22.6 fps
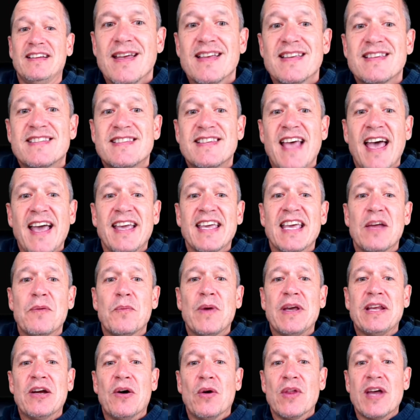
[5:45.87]
Second,
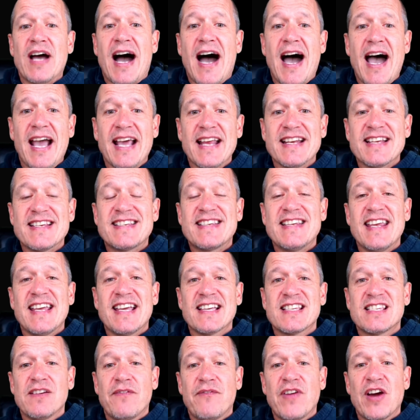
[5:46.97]
we know that hide and seek
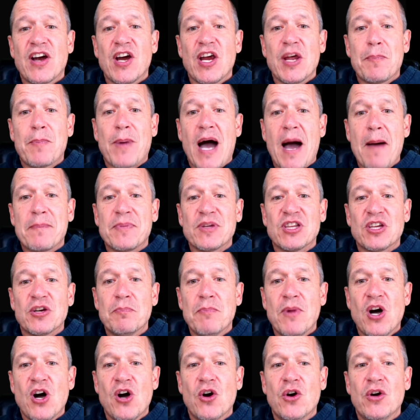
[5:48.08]
is a very popular
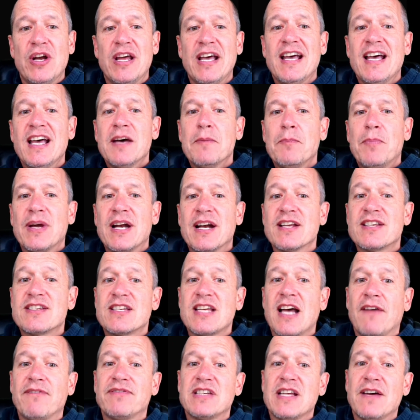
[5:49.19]
mode, but it's
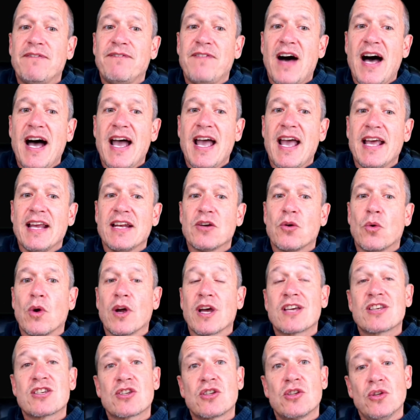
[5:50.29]
tough to find or
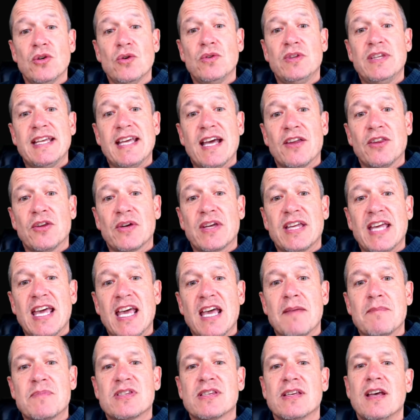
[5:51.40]
exclude the other
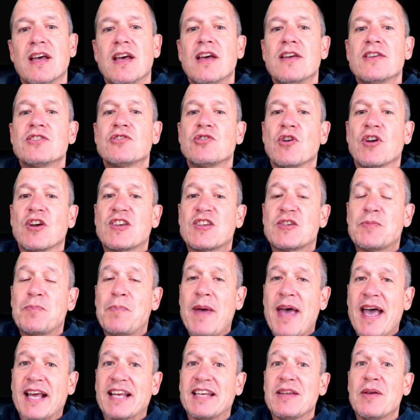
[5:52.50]
games, so
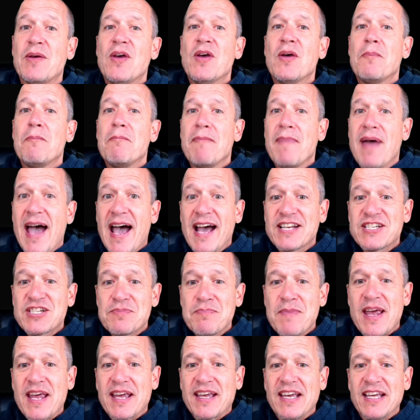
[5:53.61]
expect
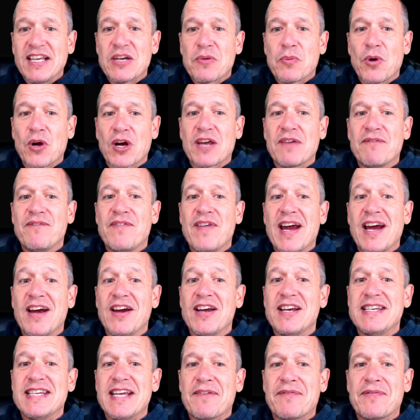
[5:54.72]
matchmaking to work very
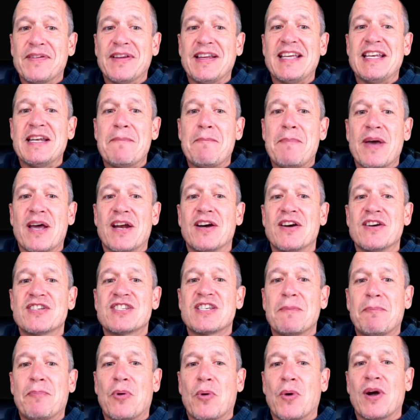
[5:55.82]
differently to better
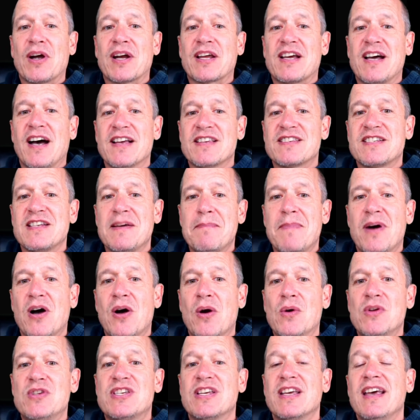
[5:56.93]
support custom
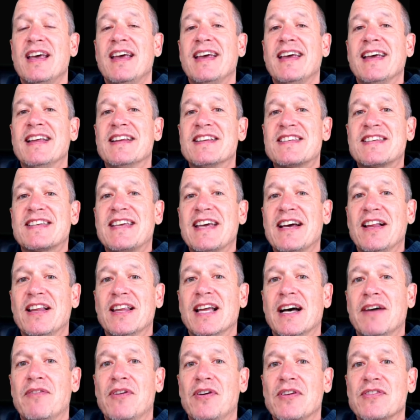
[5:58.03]
modes and skill
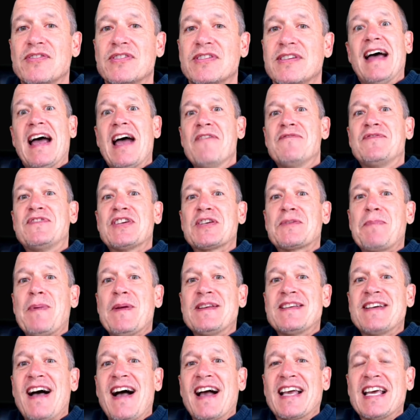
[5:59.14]
levels. I've just been
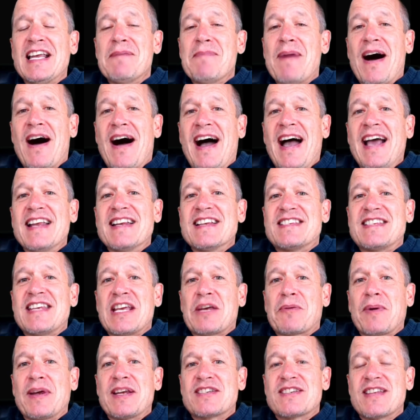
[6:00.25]
talking about hide and
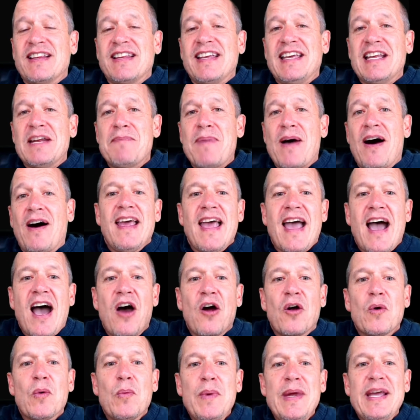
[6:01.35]
seek recently and about how
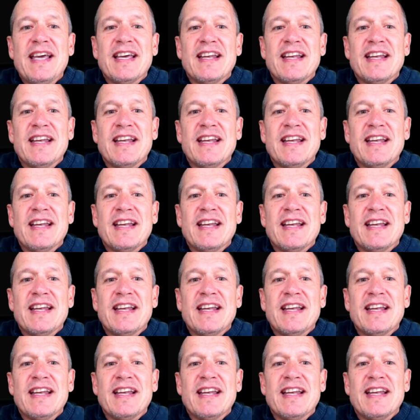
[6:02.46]
are we going